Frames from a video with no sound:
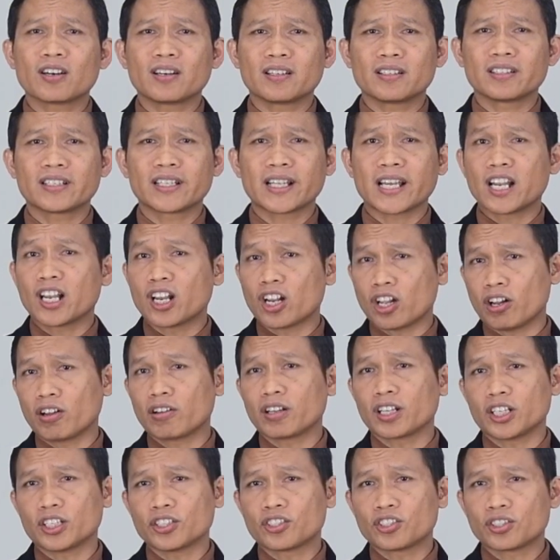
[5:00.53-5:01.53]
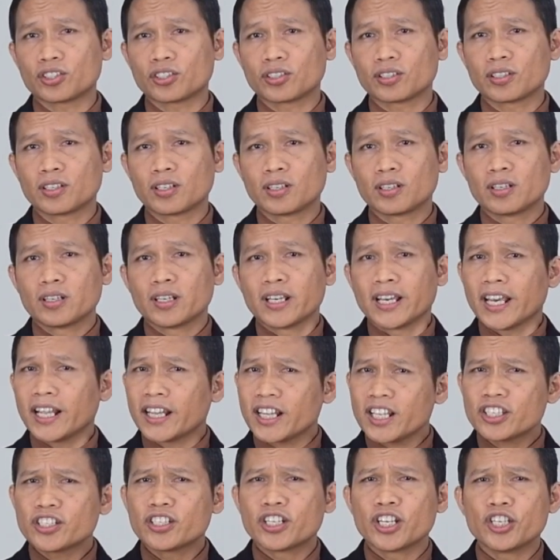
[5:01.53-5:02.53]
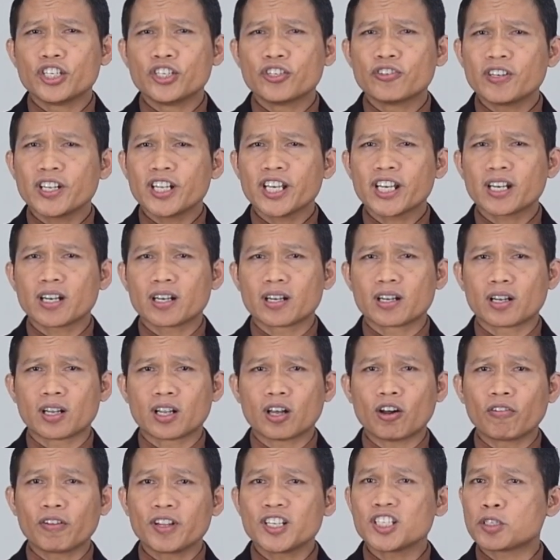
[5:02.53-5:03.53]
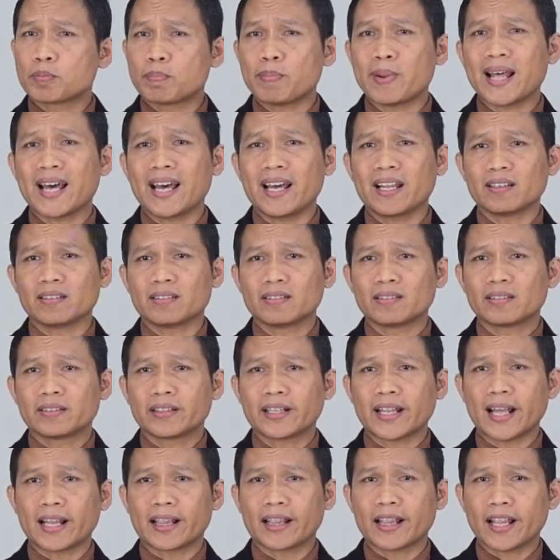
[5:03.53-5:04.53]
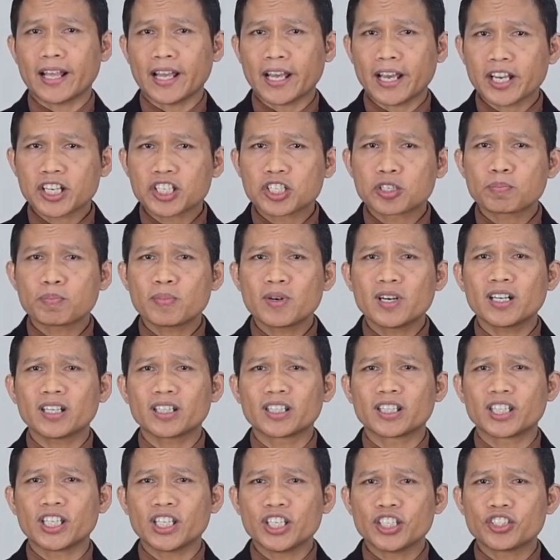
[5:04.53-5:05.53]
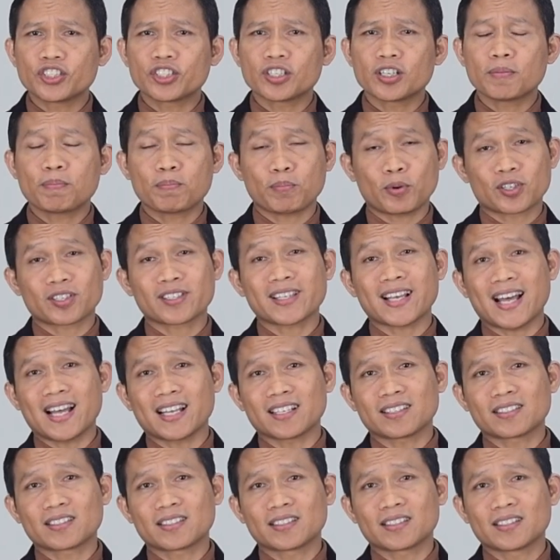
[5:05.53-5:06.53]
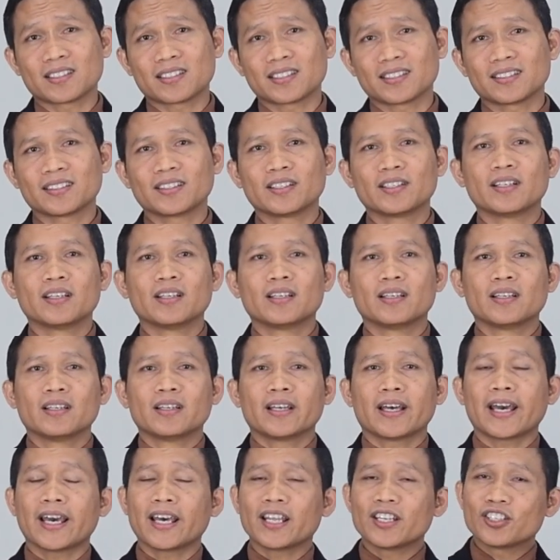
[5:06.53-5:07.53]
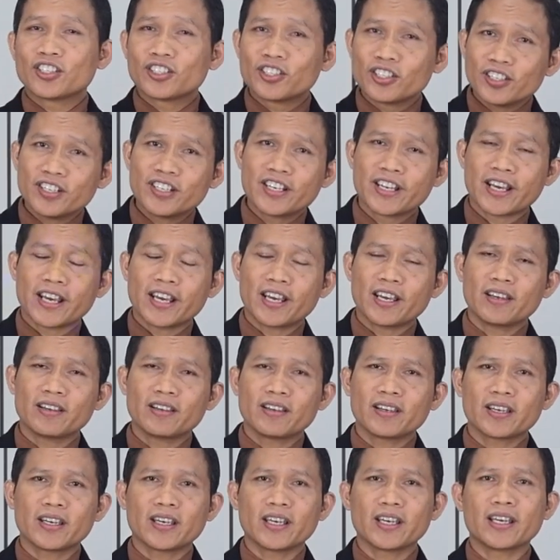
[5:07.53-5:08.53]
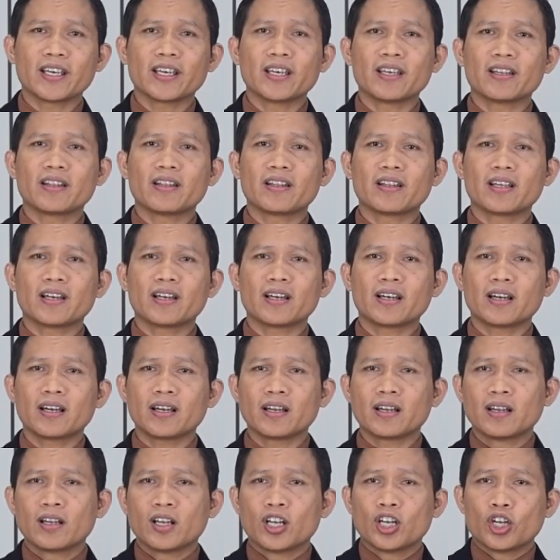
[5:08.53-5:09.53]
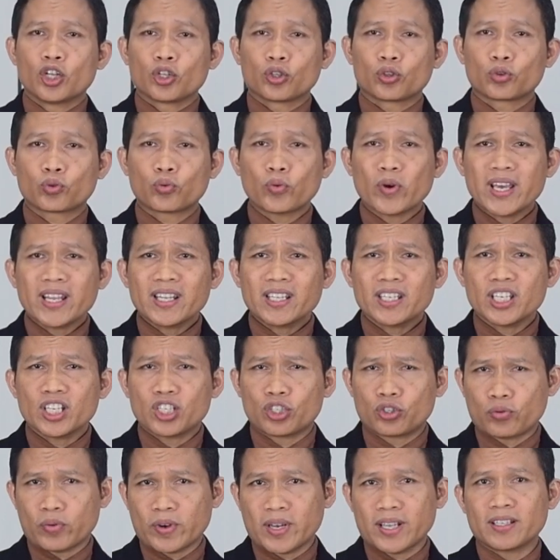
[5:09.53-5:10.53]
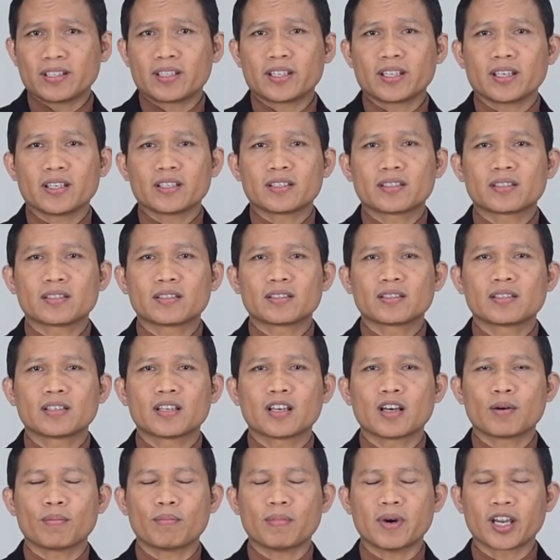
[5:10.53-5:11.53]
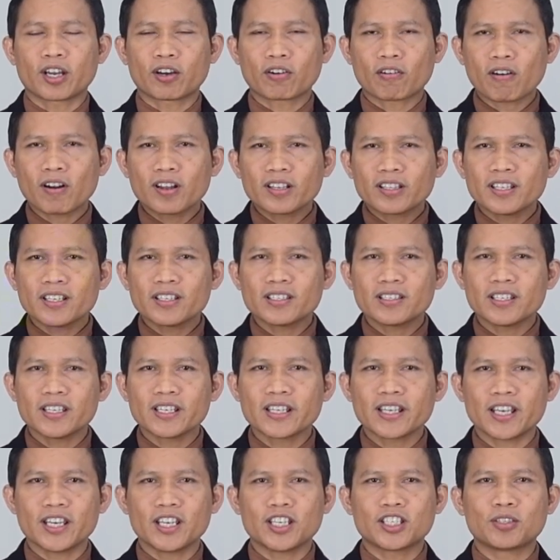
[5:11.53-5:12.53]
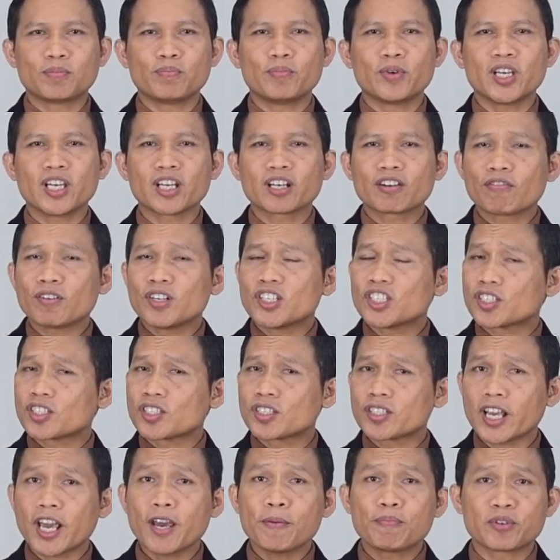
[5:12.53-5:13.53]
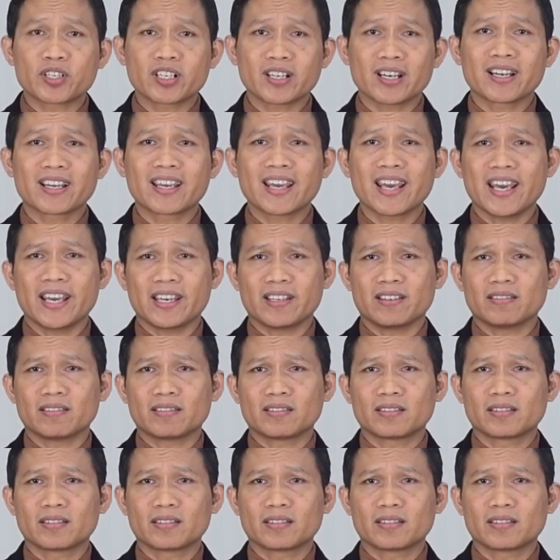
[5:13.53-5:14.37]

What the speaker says: content knowledge. It is the unique knowledge plan that expert teachers possess. And today, in the 2020s, microteaching is being reshaped again,